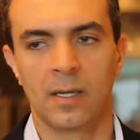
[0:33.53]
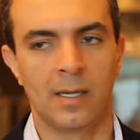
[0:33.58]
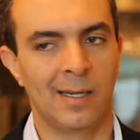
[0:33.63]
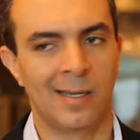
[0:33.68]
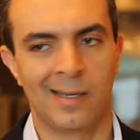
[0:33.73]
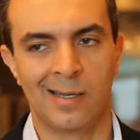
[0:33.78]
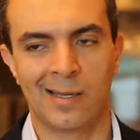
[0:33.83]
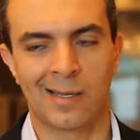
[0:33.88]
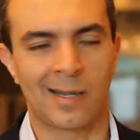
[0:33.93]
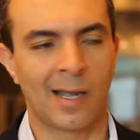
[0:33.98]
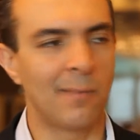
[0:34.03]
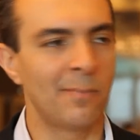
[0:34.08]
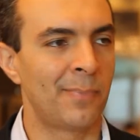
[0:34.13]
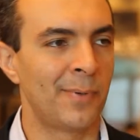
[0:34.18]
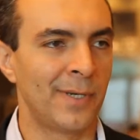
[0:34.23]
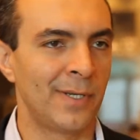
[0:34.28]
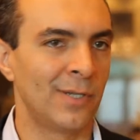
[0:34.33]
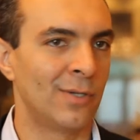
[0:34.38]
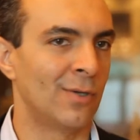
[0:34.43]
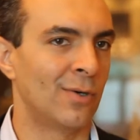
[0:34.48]
a
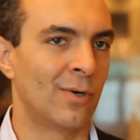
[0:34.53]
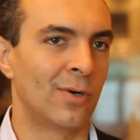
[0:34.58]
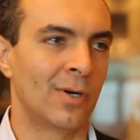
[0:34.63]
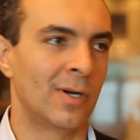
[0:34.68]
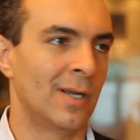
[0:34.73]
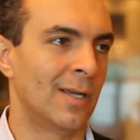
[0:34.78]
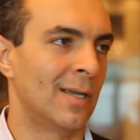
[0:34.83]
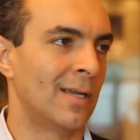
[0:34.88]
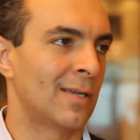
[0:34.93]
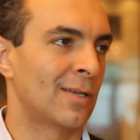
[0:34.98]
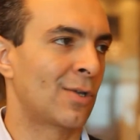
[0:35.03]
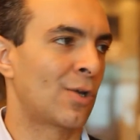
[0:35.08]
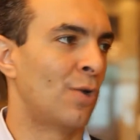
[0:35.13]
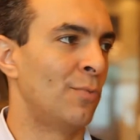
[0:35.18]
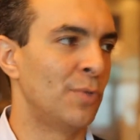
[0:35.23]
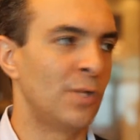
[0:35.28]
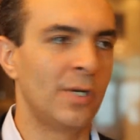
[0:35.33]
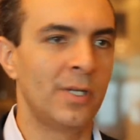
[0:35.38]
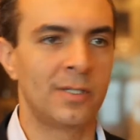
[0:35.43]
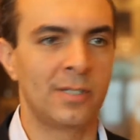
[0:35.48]
company or a
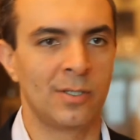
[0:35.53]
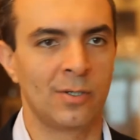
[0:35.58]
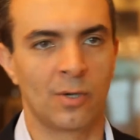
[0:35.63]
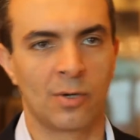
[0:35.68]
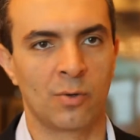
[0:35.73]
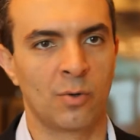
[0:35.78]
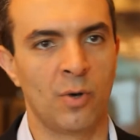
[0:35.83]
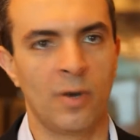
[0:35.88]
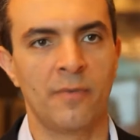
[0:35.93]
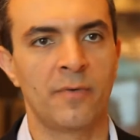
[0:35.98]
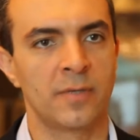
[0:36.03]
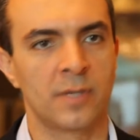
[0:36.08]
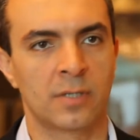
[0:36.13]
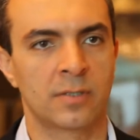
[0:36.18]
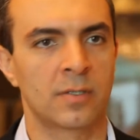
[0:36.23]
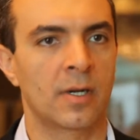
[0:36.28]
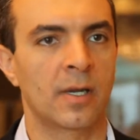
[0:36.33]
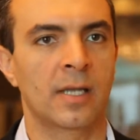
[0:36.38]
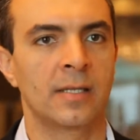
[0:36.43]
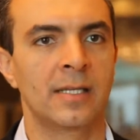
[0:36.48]
community or whoever
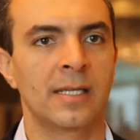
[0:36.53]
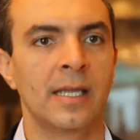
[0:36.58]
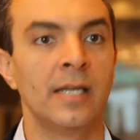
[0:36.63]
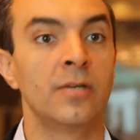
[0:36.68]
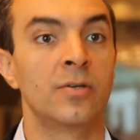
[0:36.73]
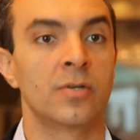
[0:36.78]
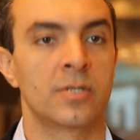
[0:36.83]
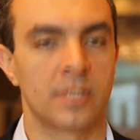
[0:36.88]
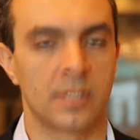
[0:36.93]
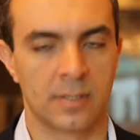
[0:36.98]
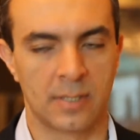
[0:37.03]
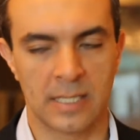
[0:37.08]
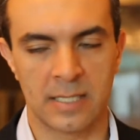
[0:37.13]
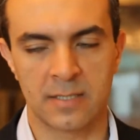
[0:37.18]
they're targeting interested?